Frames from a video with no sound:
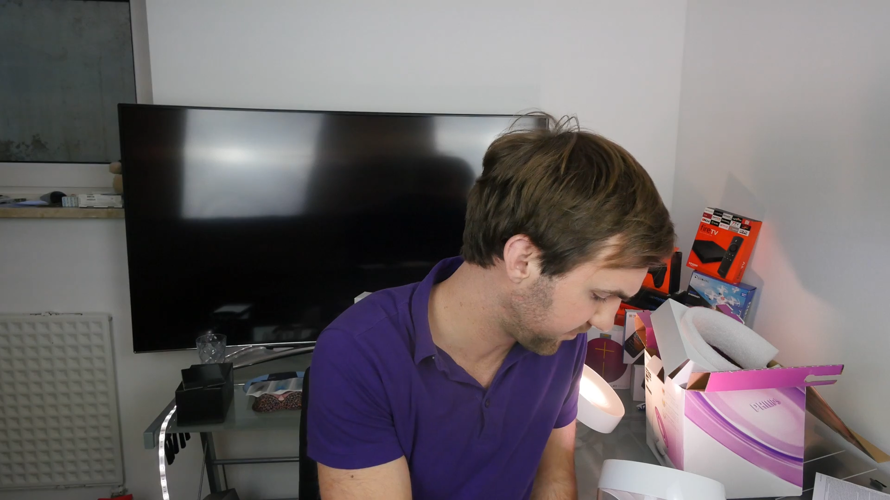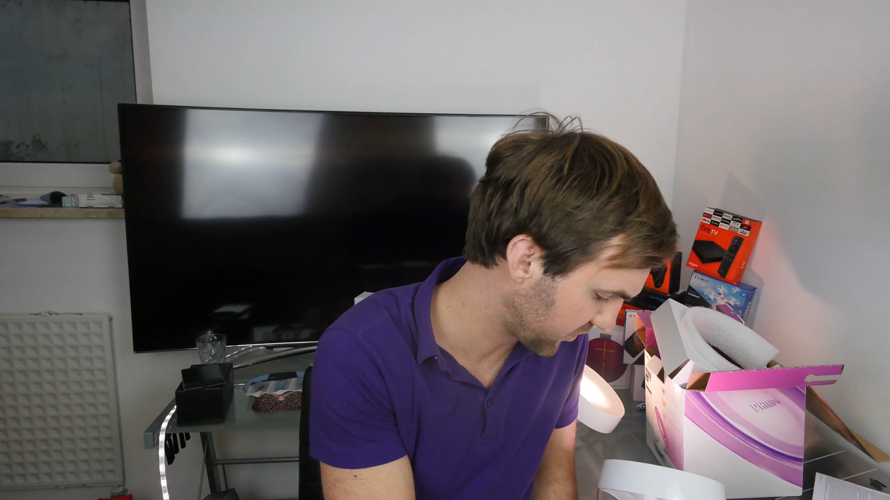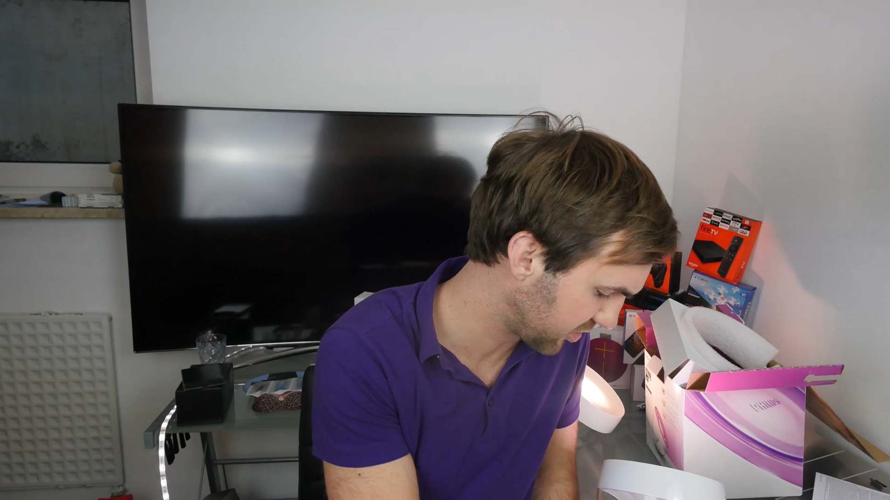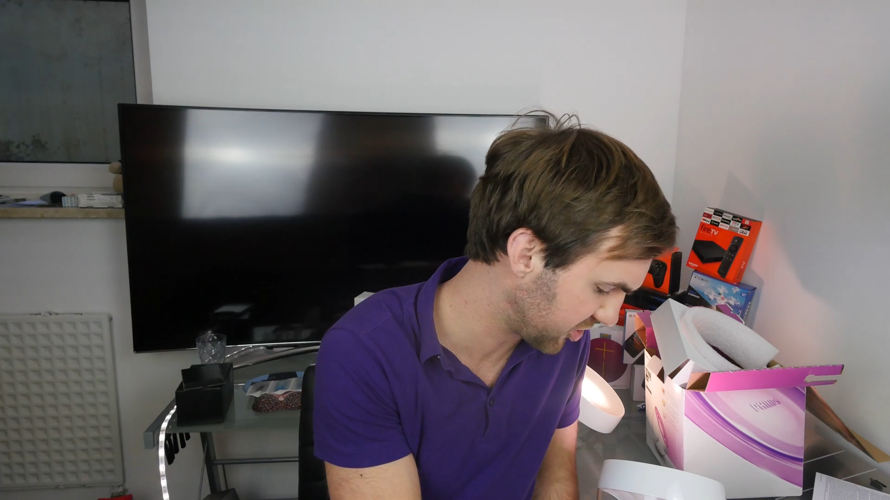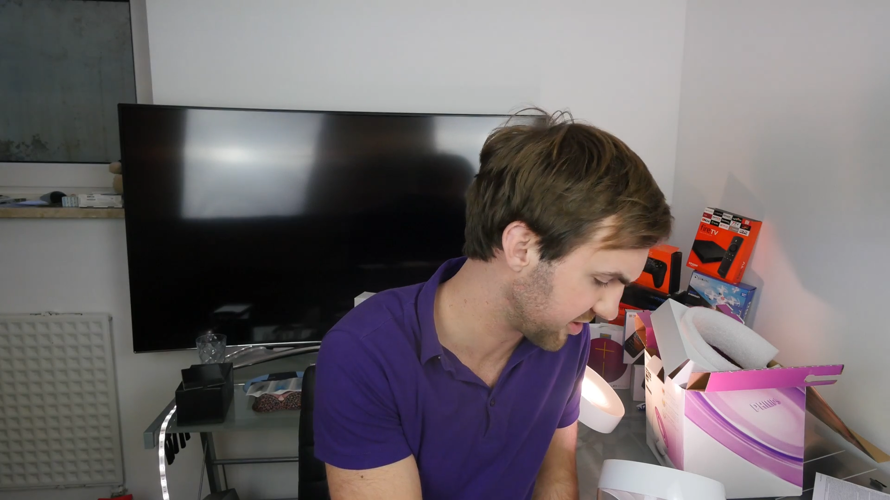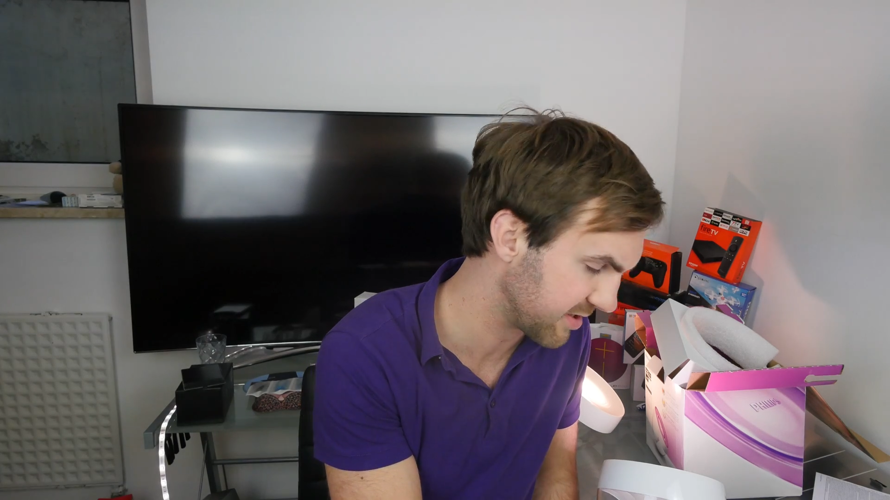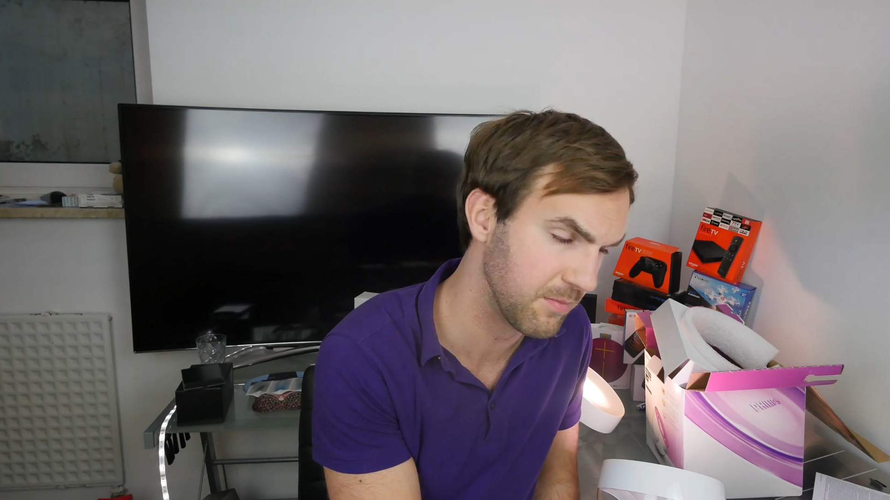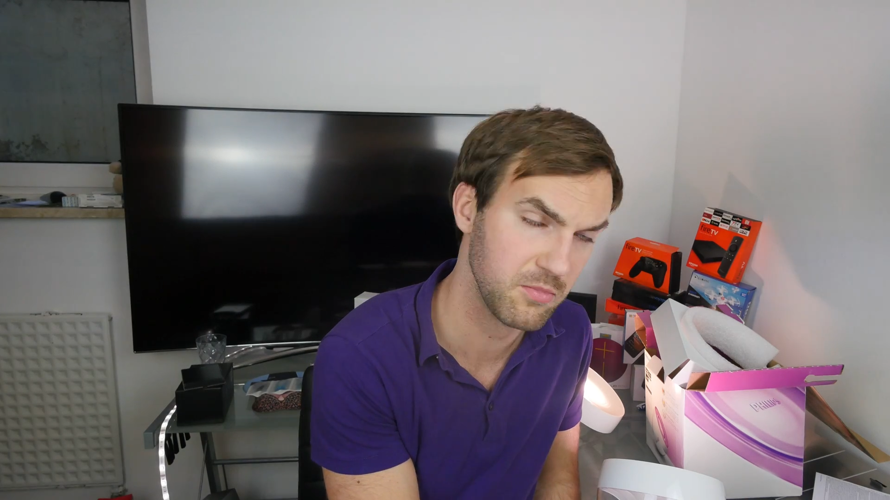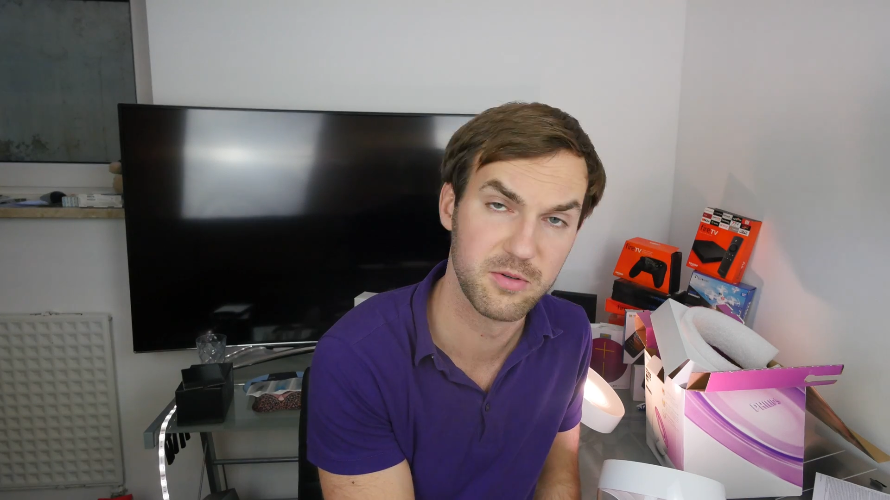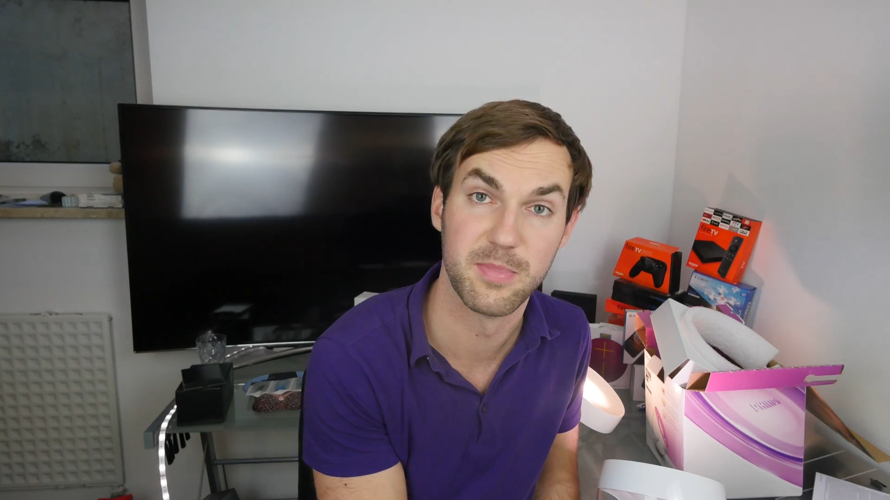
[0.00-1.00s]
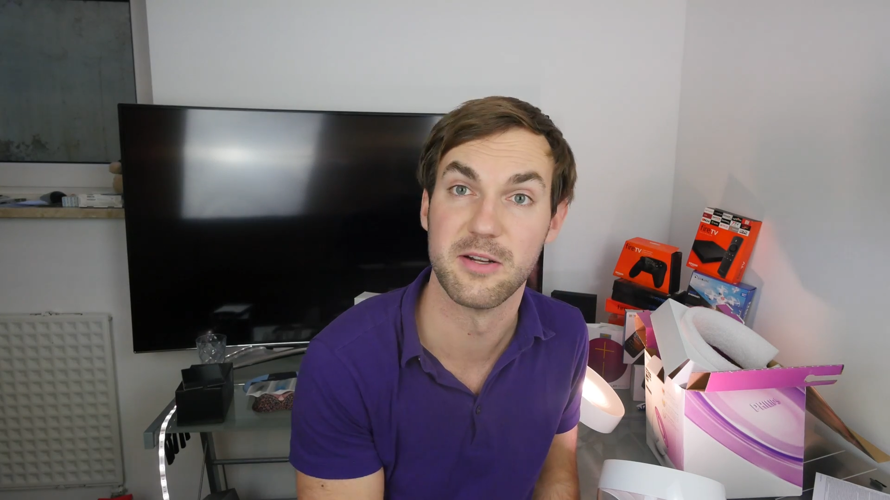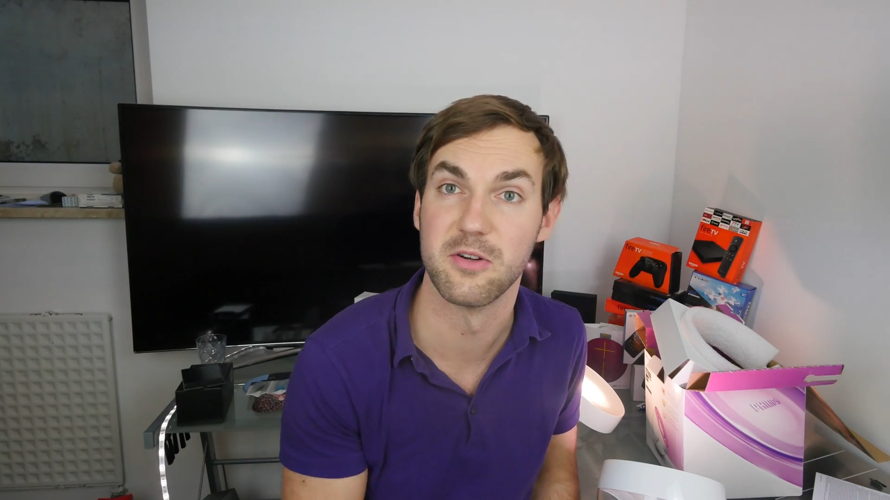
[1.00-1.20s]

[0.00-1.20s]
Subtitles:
not just number but